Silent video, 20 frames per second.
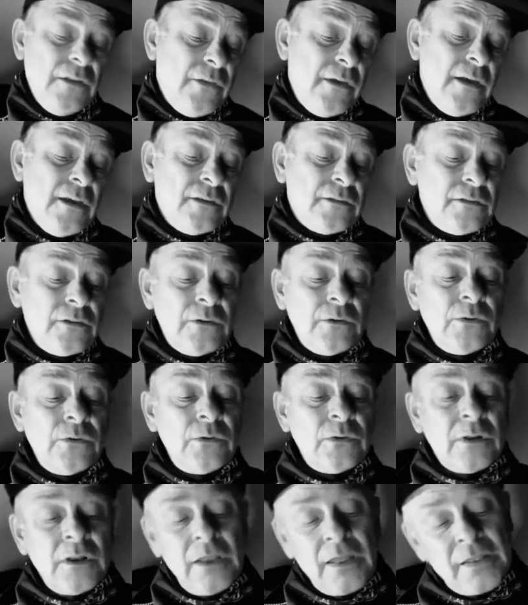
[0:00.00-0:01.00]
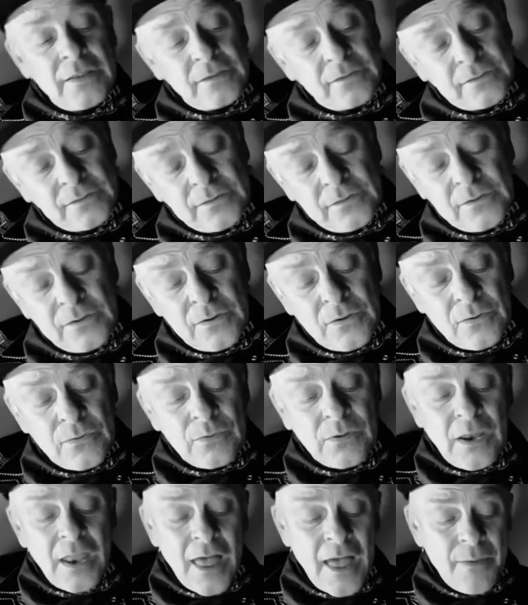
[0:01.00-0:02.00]
There's no glitz and
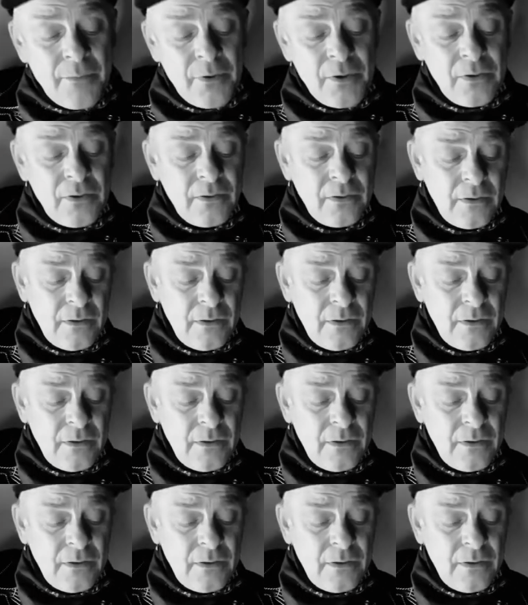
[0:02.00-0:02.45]
no glamour,